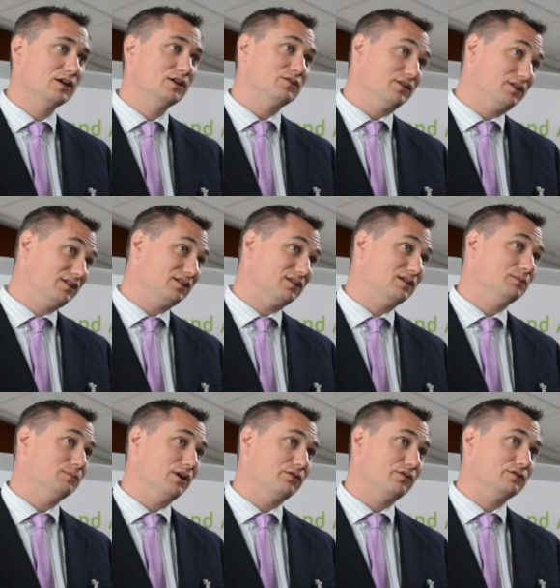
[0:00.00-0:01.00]
So I think the key
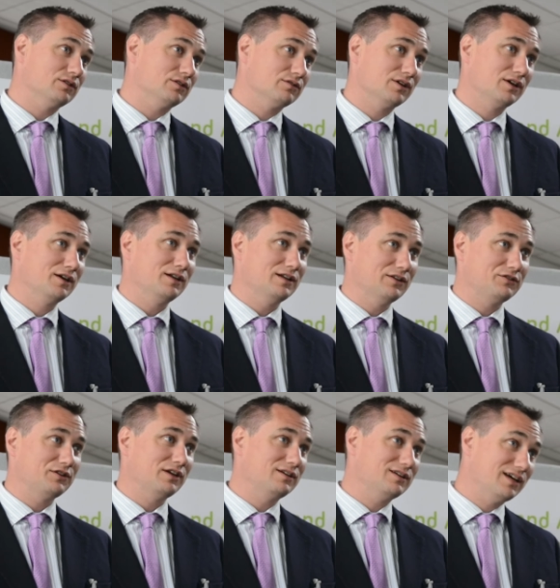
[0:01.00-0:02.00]
message is unless
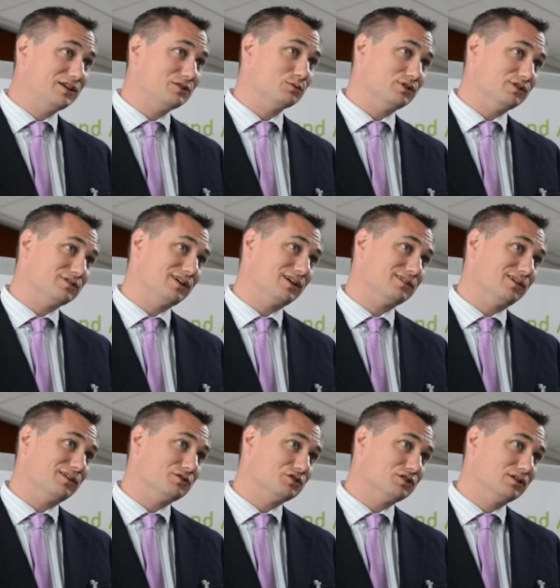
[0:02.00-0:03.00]
they engage with this
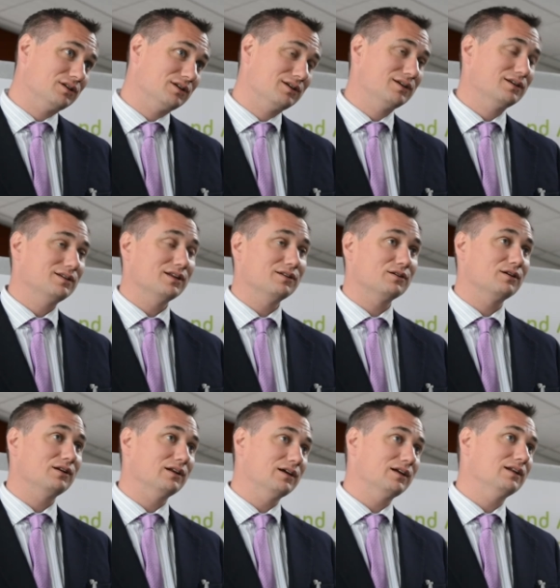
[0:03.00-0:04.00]
technology, then they're
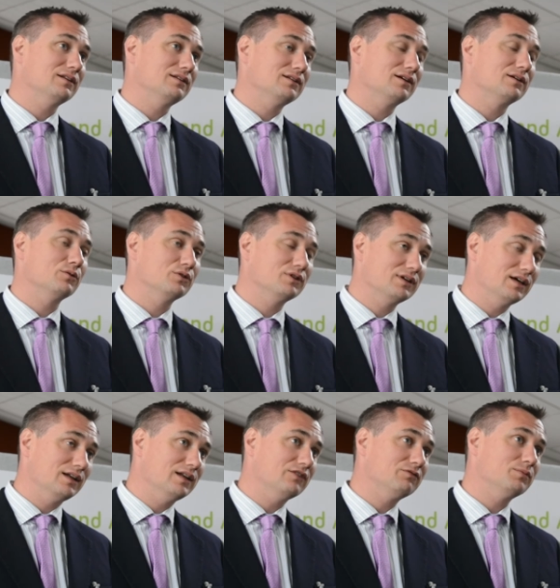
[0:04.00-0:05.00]
going to get, they're going to
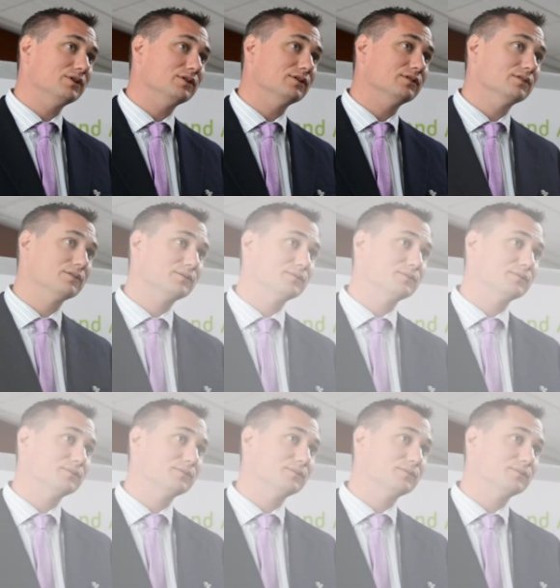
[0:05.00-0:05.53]
get left behind.